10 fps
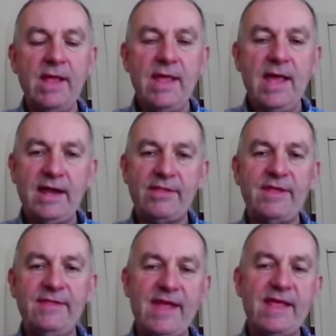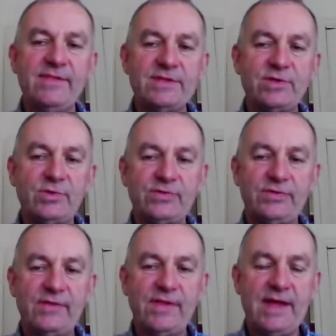And I think then there's
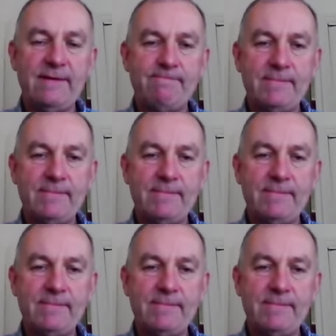also that